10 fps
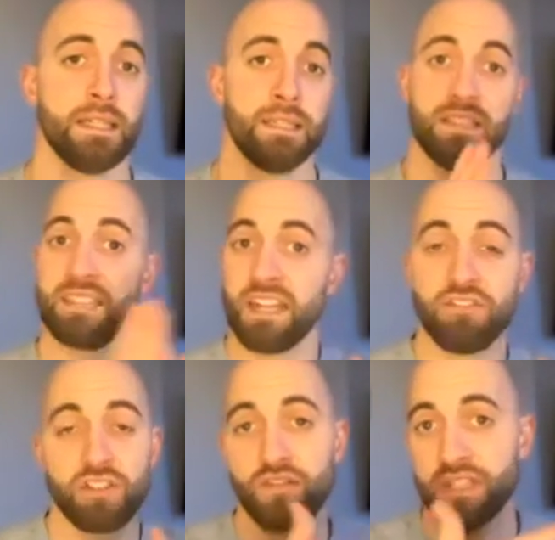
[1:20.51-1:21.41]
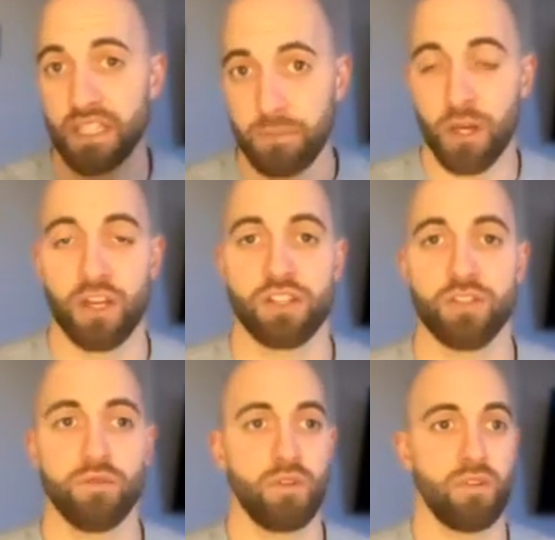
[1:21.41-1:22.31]
The sender is obviously the
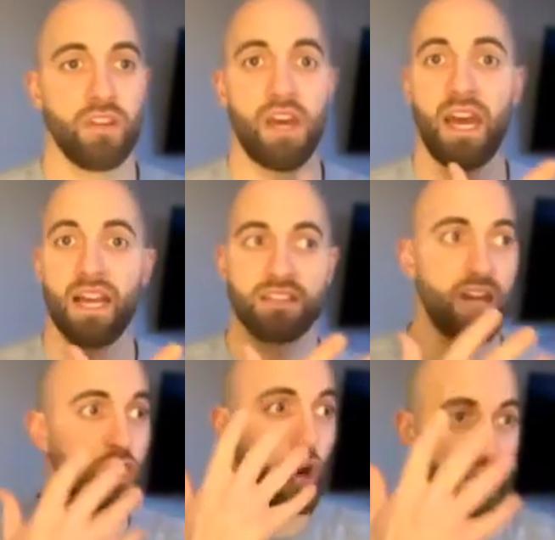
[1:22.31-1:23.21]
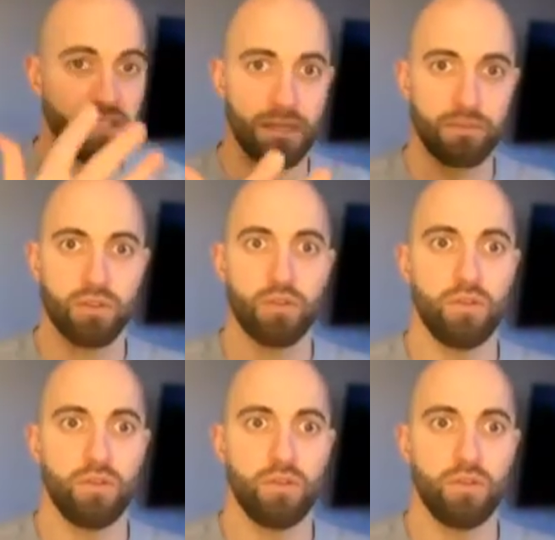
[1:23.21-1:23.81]
person that has a concept